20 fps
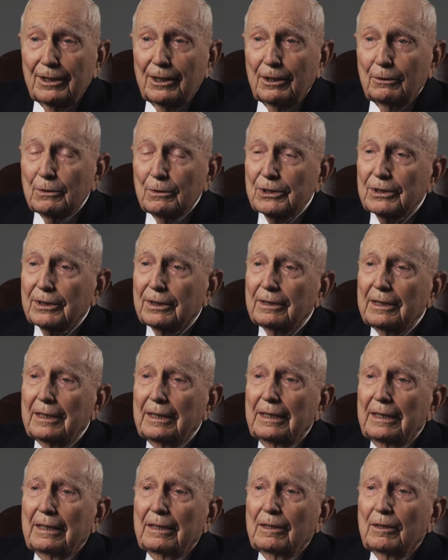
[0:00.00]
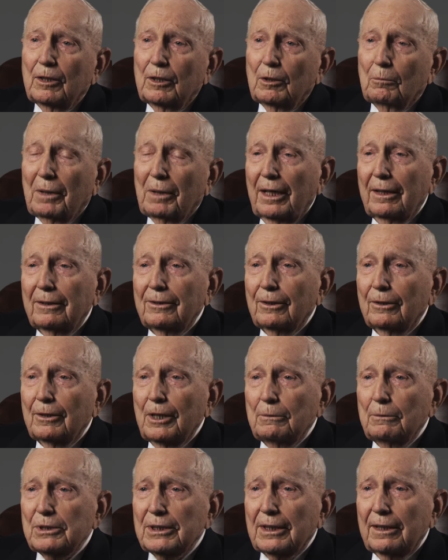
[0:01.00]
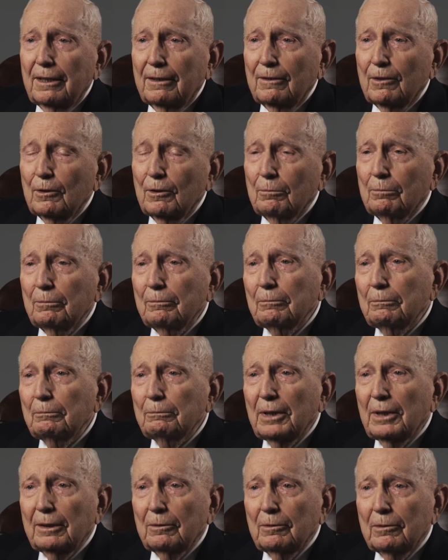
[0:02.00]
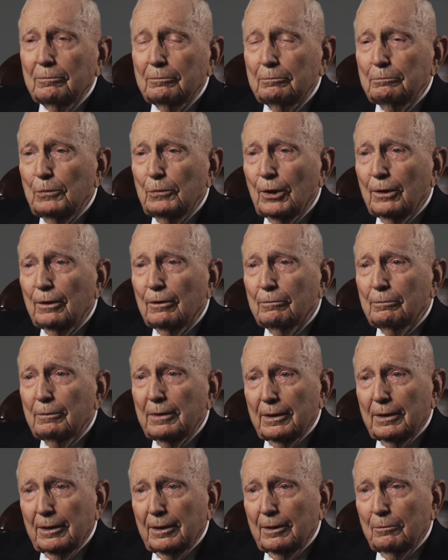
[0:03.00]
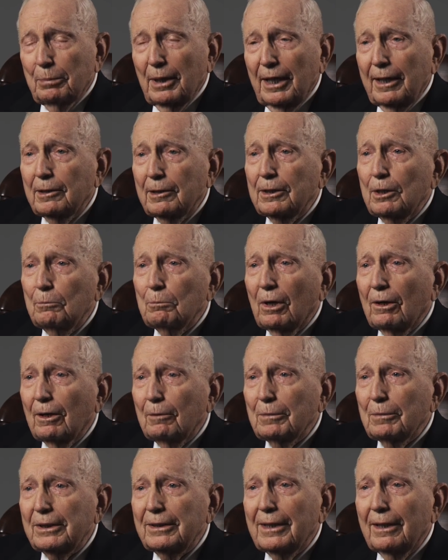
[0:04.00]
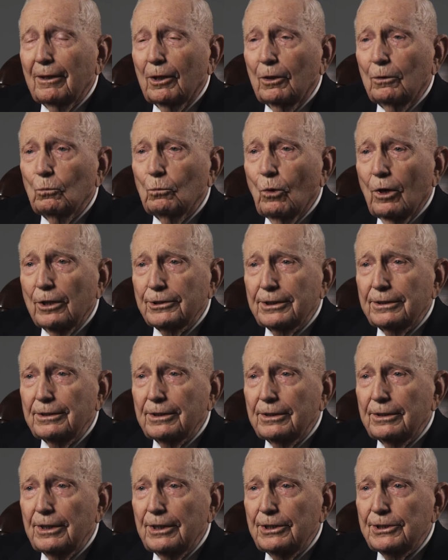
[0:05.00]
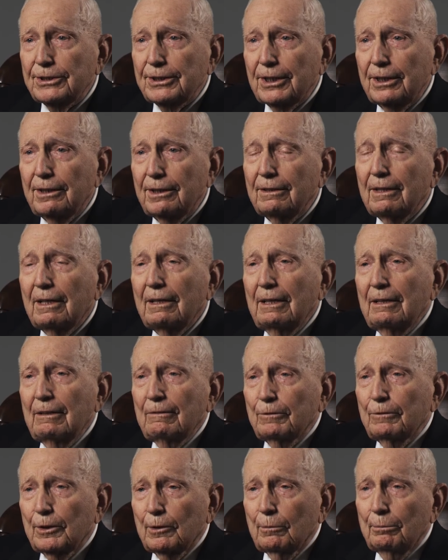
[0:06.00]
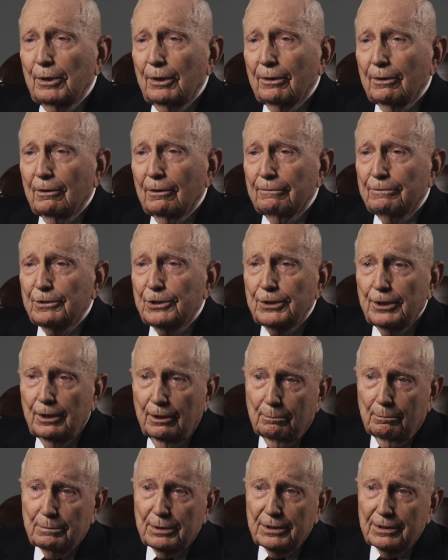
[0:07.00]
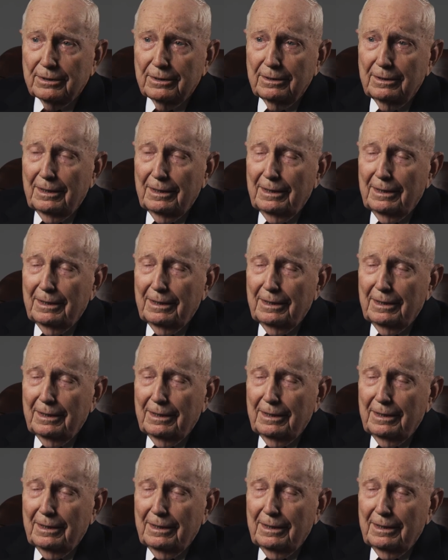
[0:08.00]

He was a commander. He was the head of the uh, Bureau of uh, Patent Department down in Washington, D.C. for the Bureau of Ships.